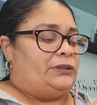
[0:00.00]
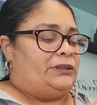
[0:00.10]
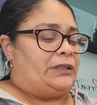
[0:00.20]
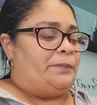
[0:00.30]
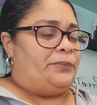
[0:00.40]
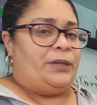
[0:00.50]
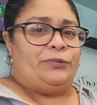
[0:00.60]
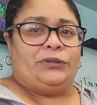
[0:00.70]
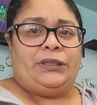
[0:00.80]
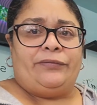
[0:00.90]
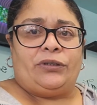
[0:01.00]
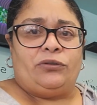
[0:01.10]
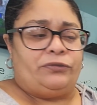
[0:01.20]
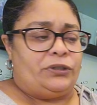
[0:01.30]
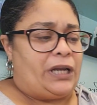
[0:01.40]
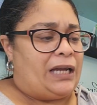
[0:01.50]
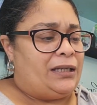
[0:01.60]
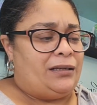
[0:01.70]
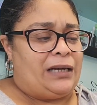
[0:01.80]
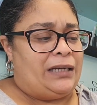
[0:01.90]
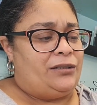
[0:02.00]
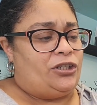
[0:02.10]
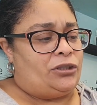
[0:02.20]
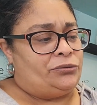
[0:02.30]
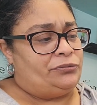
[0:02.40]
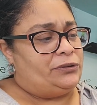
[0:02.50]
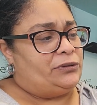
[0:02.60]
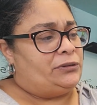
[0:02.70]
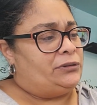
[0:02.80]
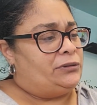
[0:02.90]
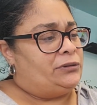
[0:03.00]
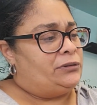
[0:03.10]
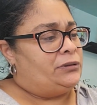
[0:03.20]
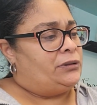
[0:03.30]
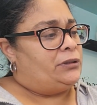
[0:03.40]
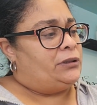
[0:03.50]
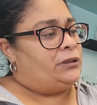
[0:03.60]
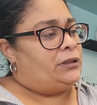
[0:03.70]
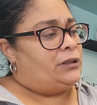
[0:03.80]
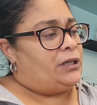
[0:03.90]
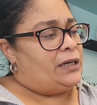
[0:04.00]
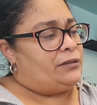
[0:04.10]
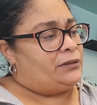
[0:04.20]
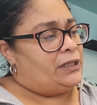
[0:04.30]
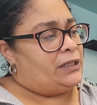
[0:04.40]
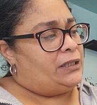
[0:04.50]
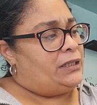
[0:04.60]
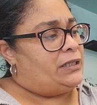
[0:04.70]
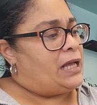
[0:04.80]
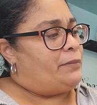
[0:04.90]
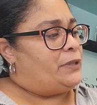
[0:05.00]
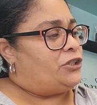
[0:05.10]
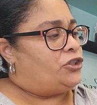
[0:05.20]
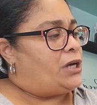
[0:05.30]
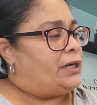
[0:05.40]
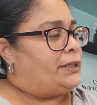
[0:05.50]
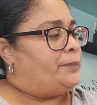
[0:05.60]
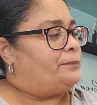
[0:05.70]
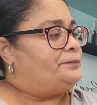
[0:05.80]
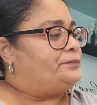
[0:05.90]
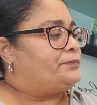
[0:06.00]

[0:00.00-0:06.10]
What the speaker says: Some people leave it overnight. I don't think it needs that much time.